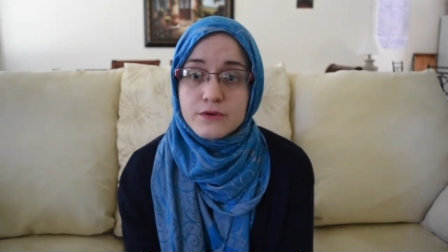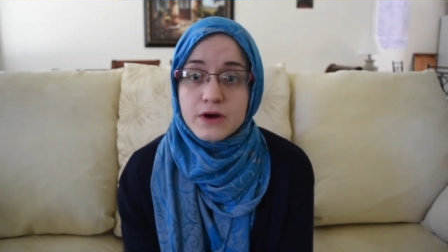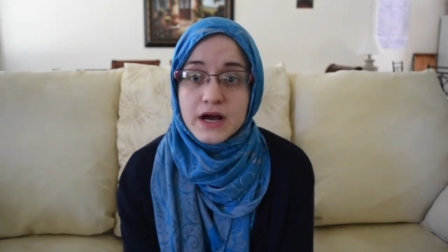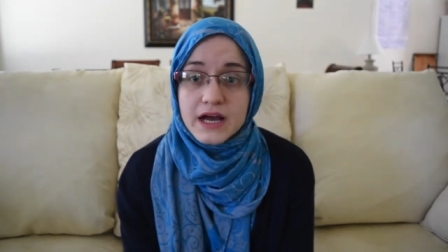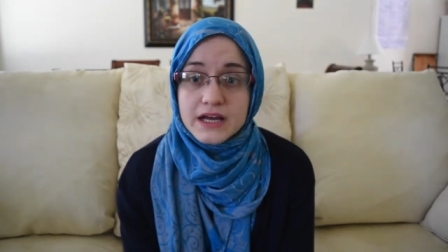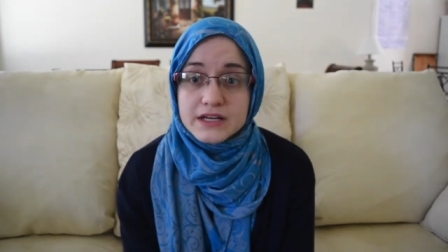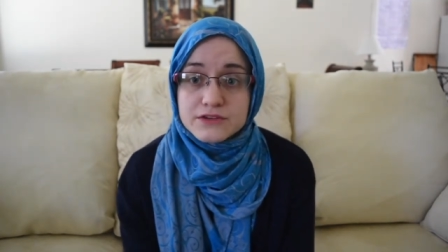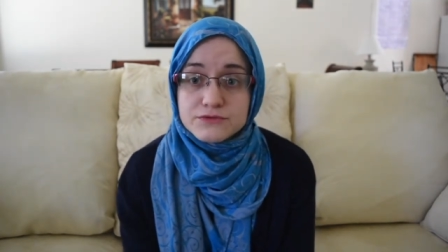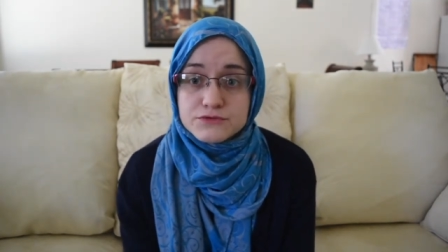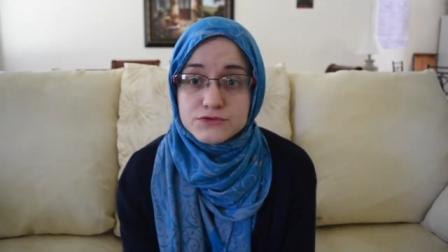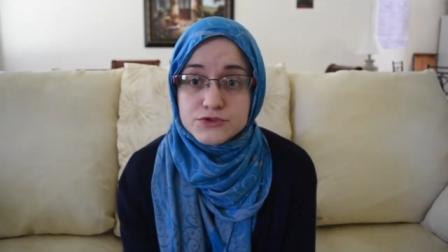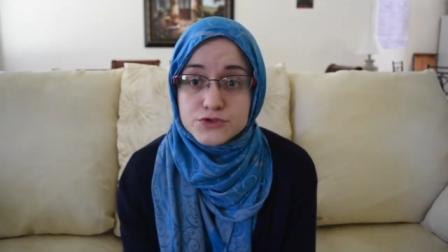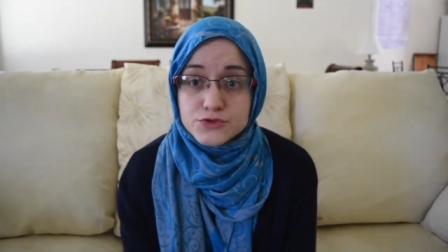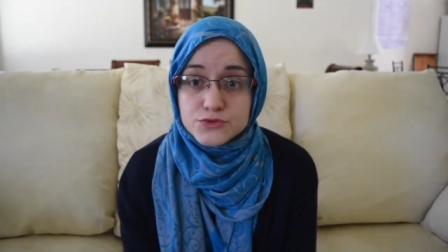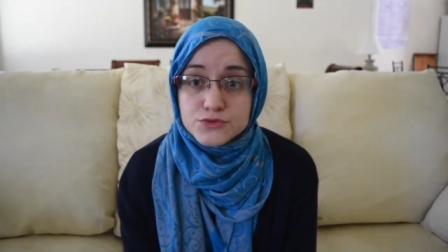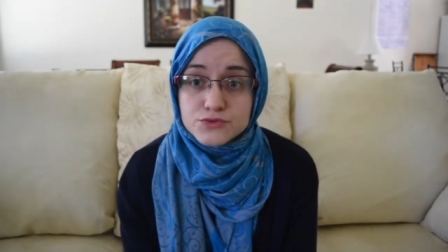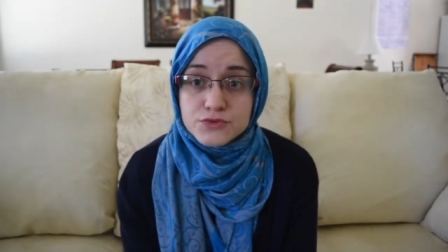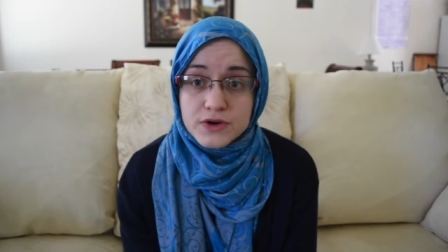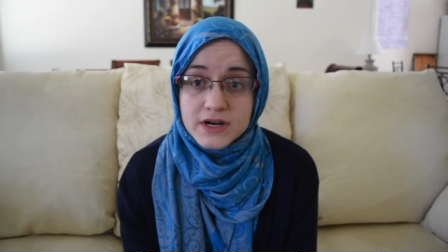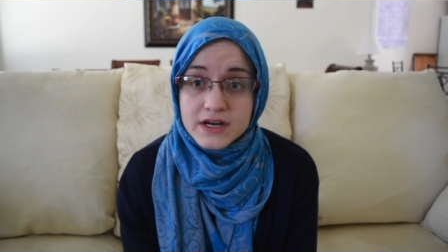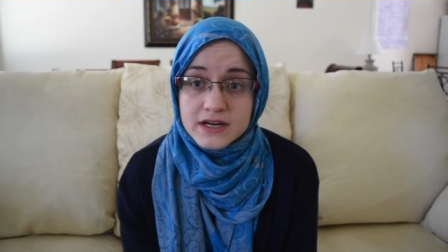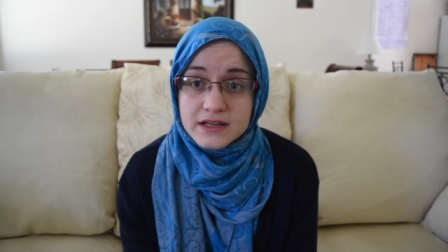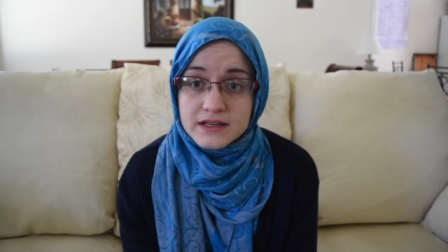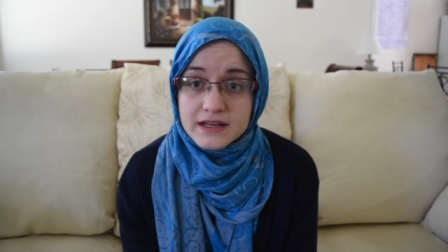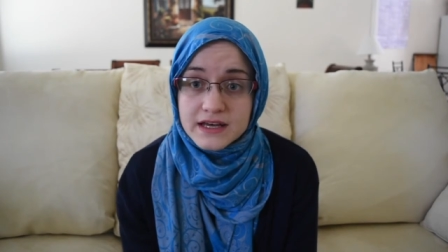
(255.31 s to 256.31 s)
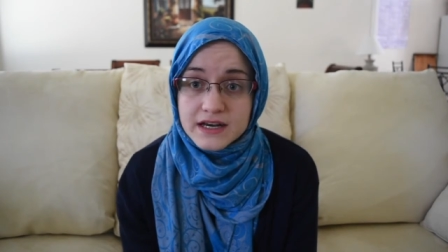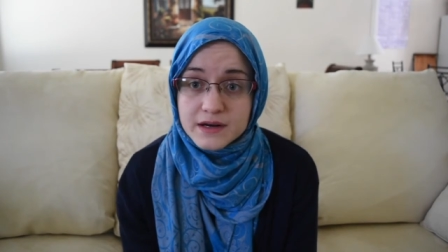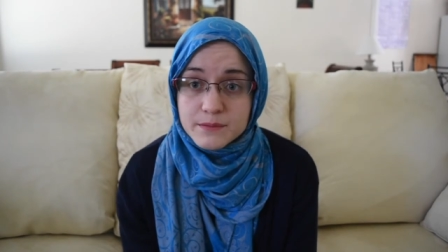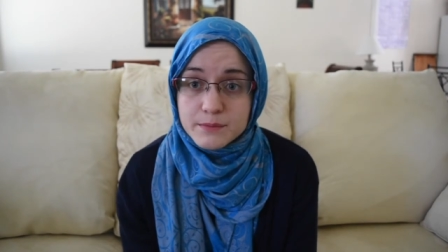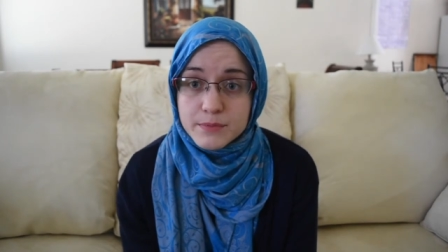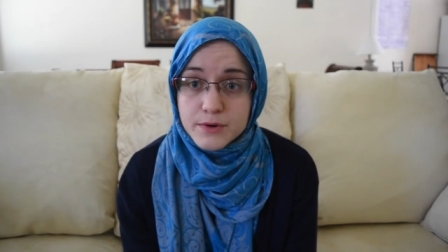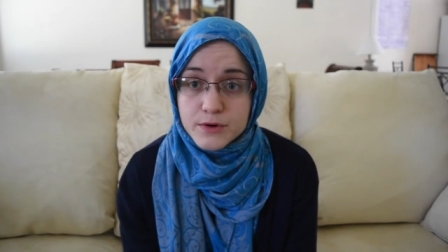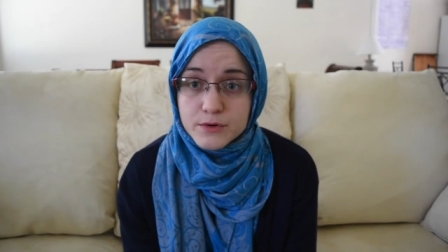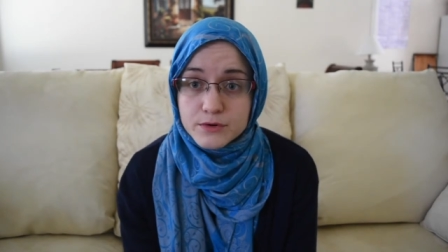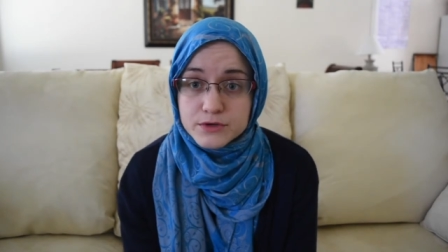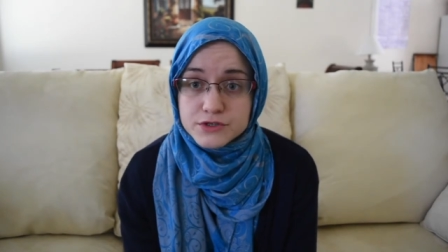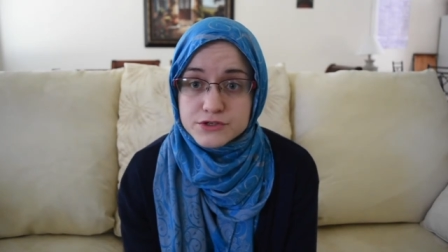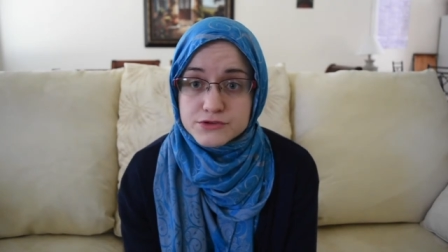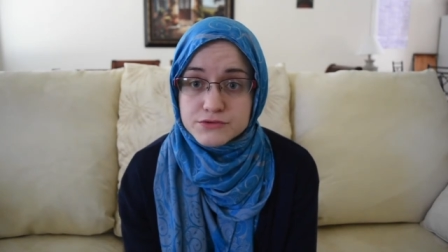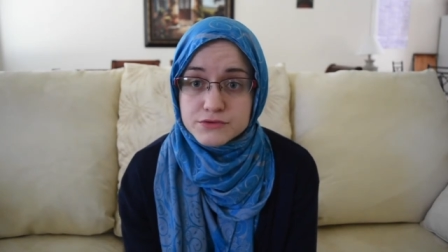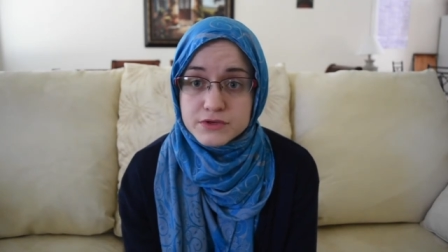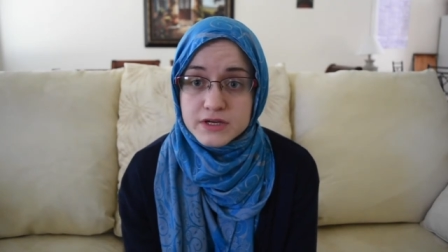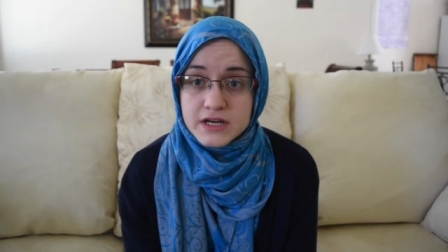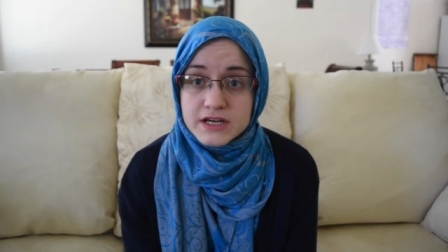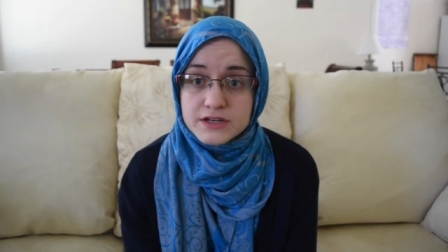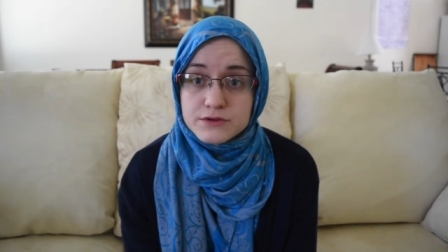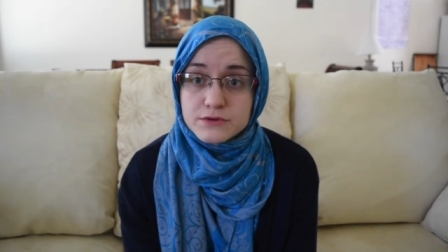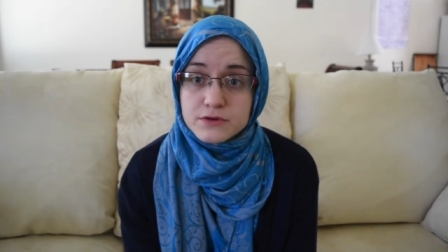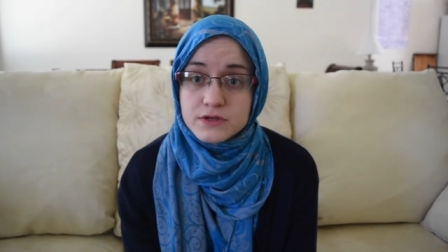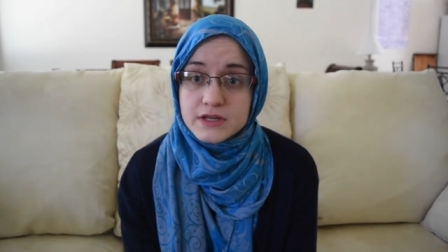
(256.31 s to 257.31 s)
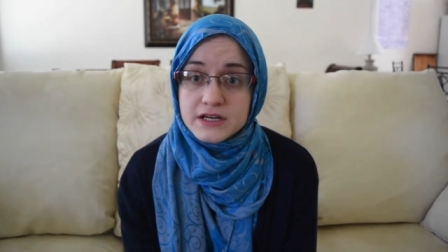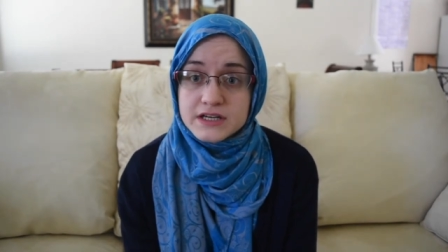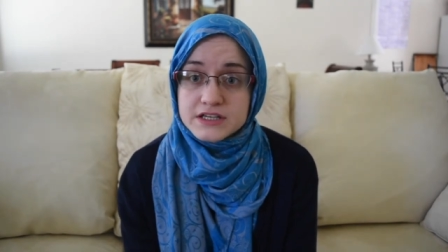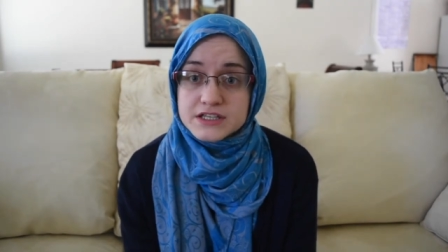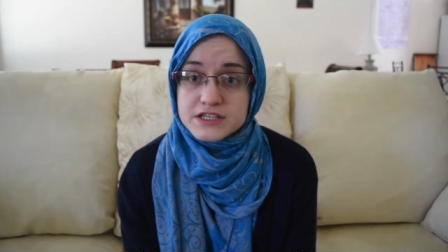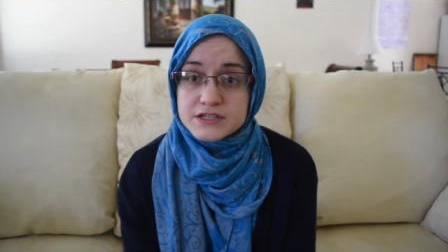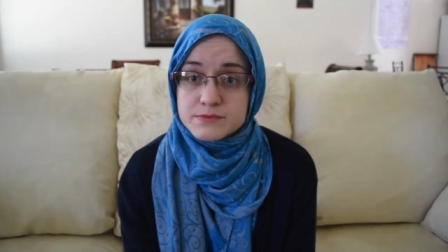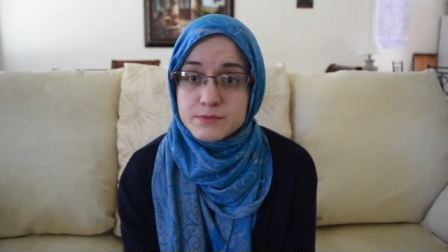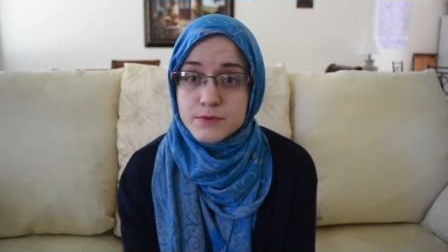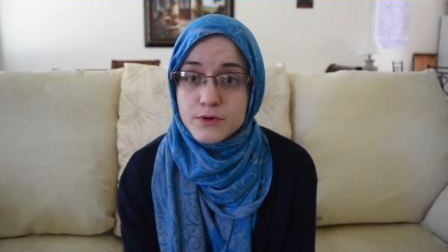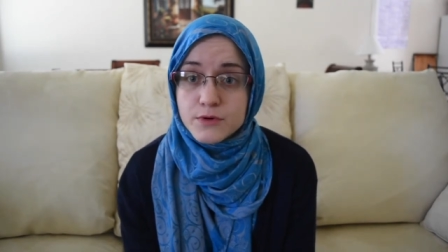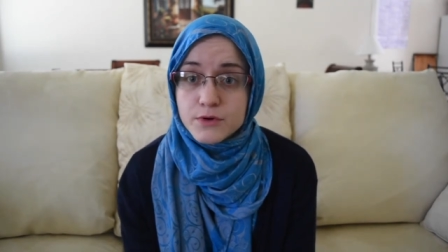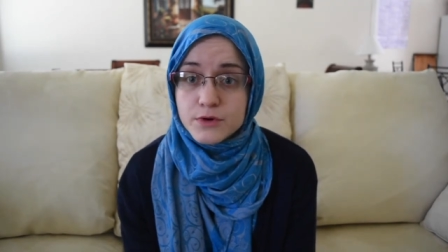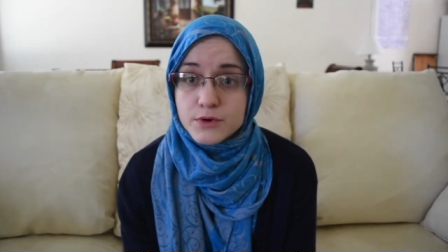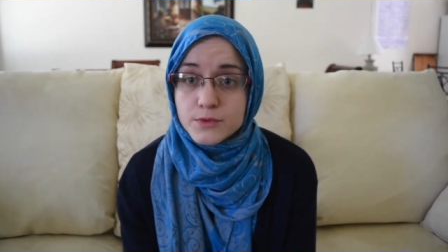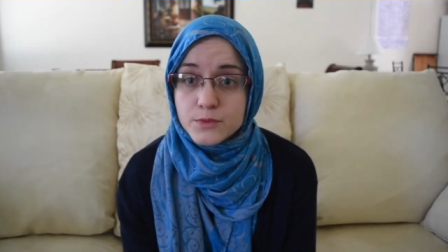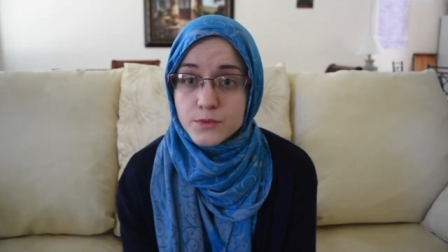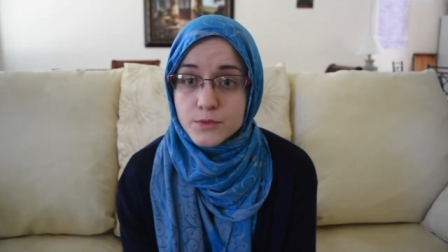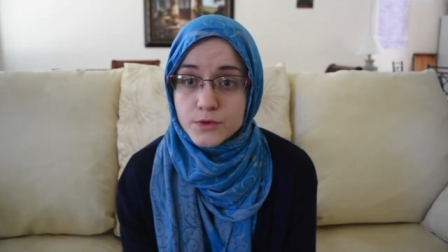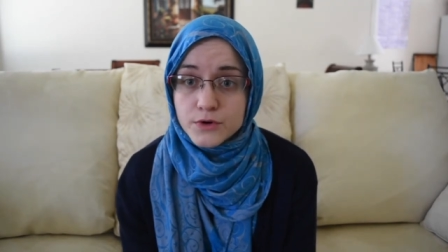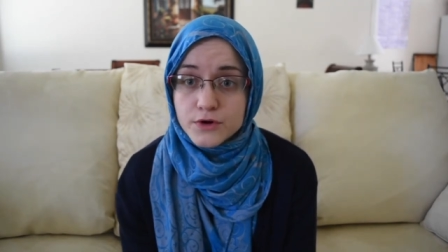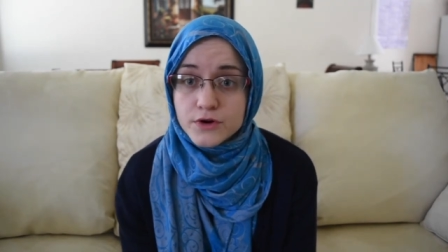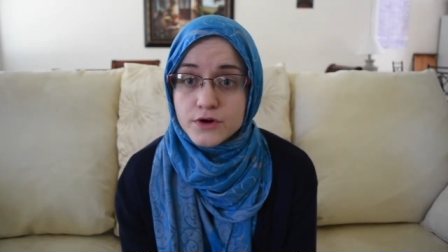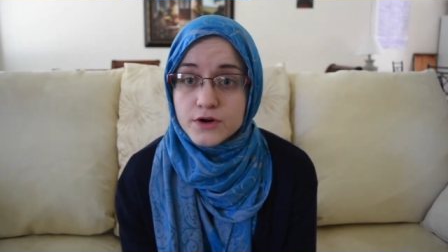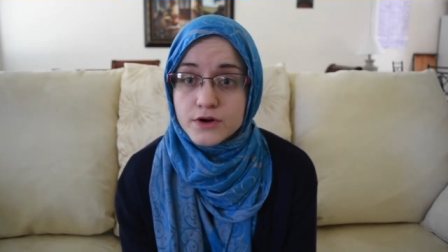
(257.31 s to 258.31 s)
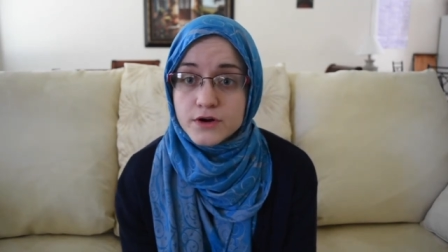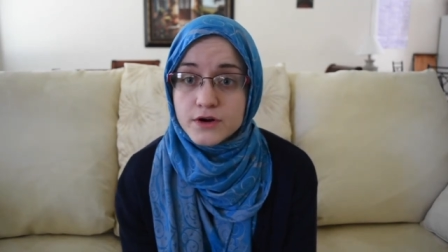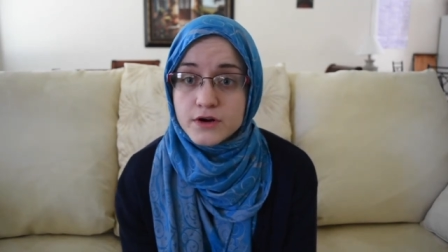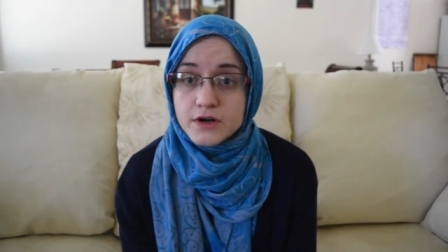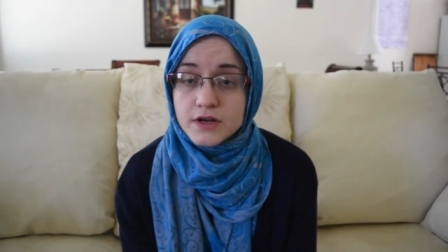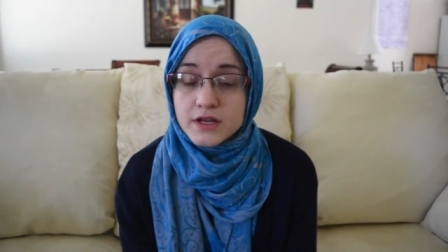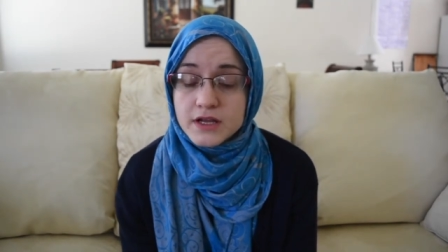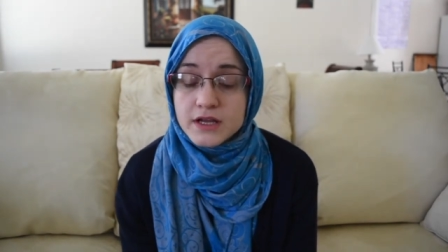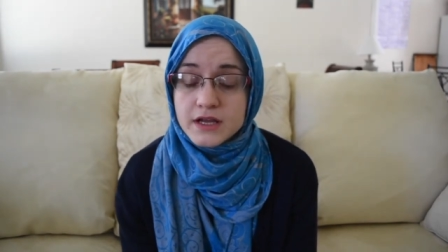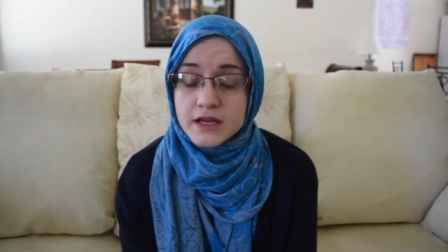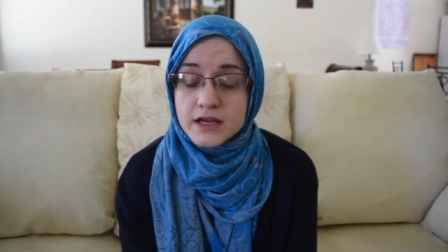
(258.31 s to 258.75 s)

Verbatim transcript: I do write a lot of poetry, I do a lot of spoken word.